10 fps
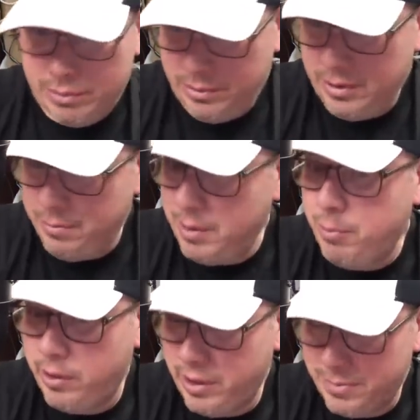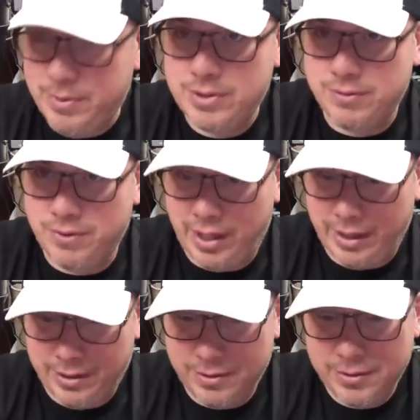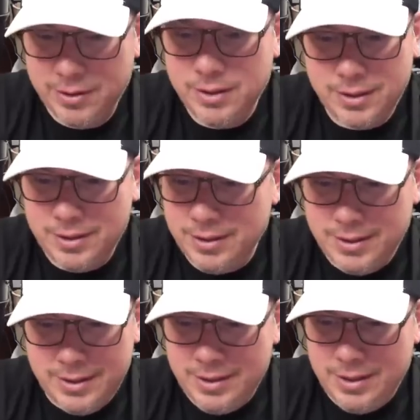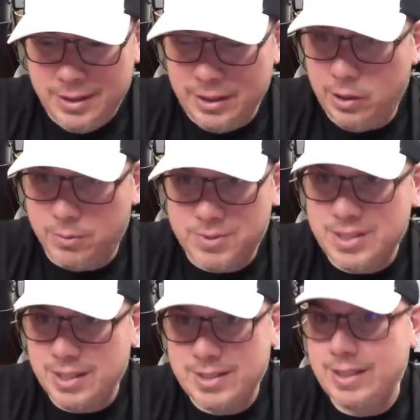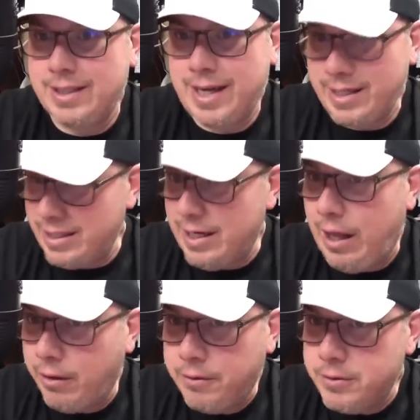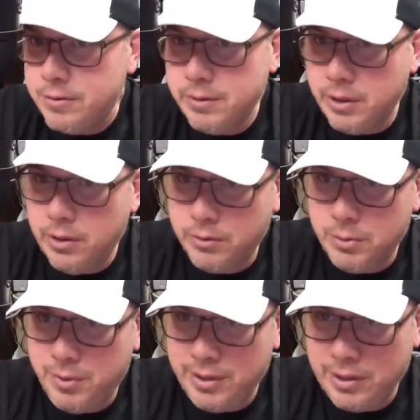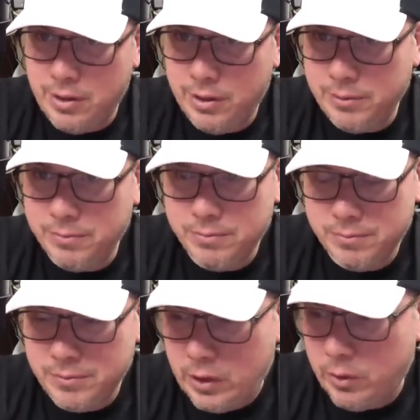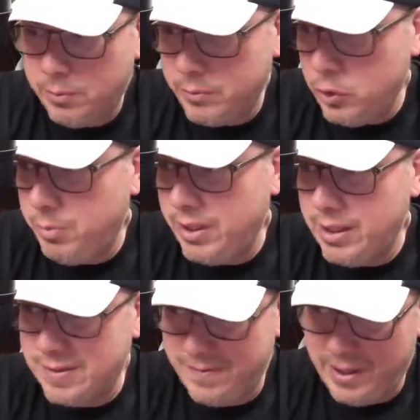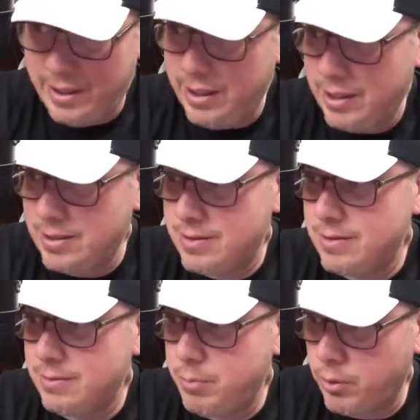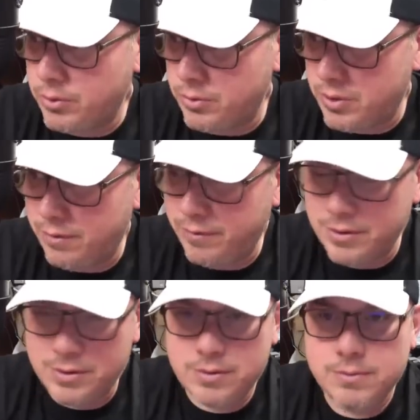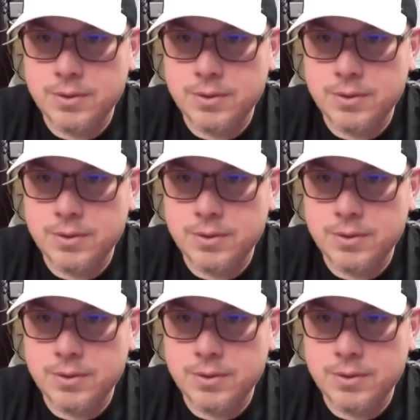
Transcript: It'd be pretty expensive, like, you know, $60 to $90, you know, depending on, you know, UPS, FedEx, postal service,